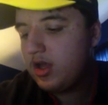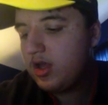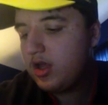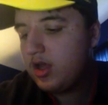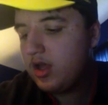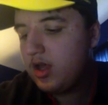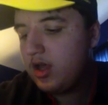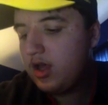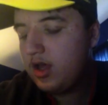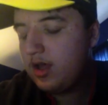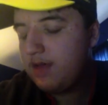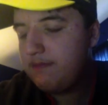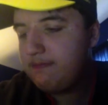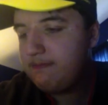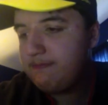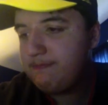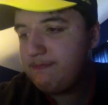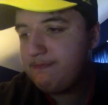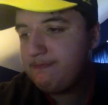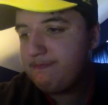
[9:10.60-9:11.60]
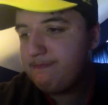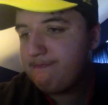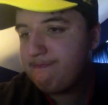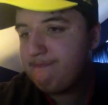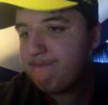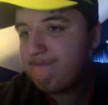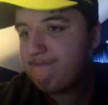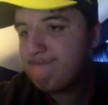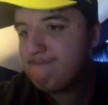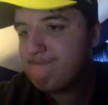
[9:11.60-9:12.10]

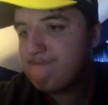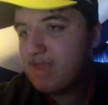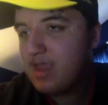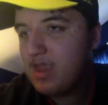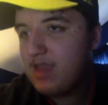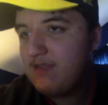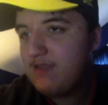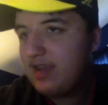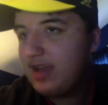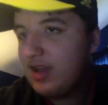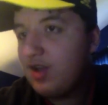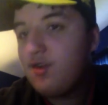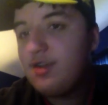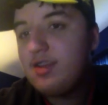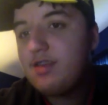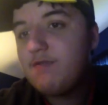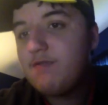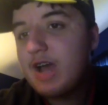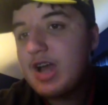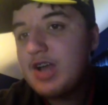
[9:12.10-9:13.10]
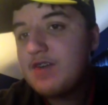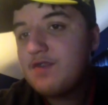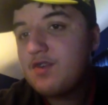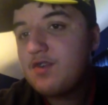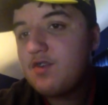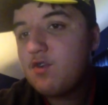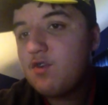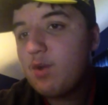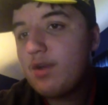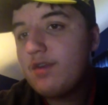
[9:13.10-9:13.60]
Second only to Flash
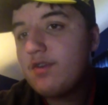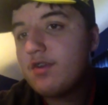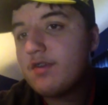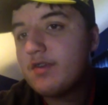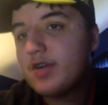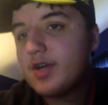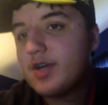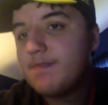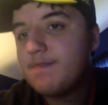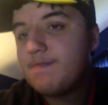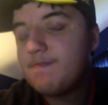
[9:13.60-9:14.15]
versus Quicksilver.